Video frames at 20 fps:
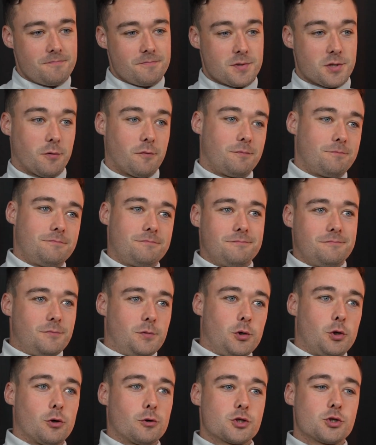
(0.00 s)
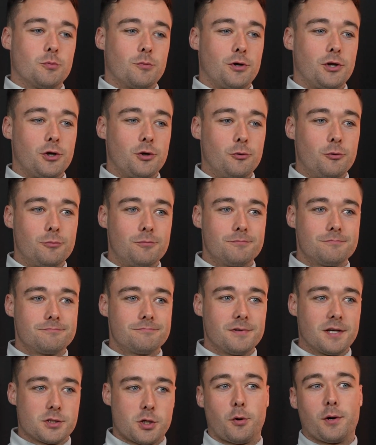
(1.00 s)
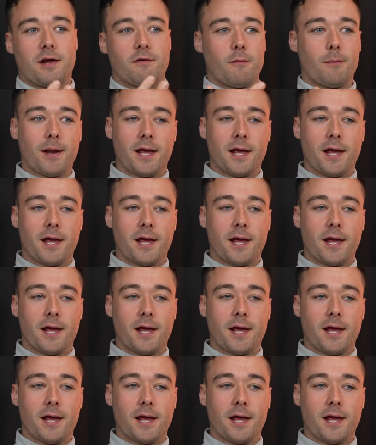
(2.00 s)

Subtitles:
So you're someone who has only ever